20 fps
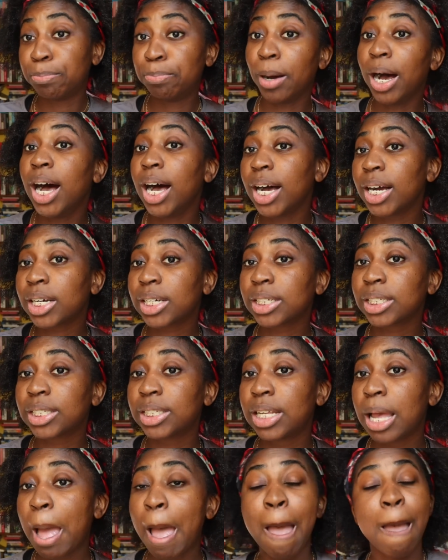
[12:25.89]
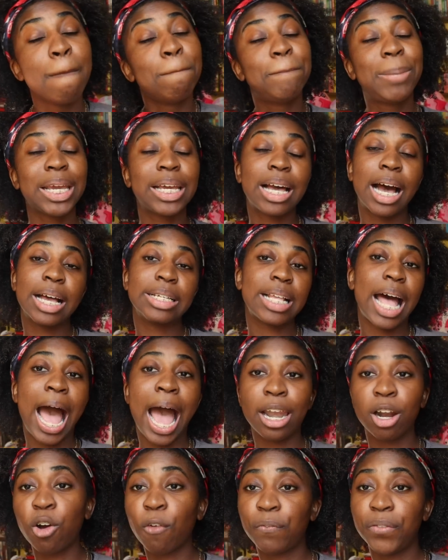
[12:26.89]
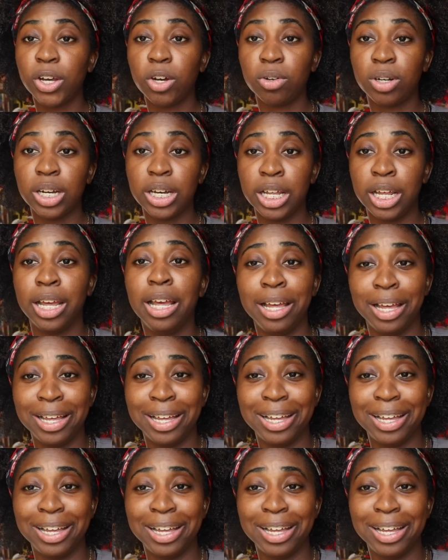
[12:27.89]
books because I don't feel good.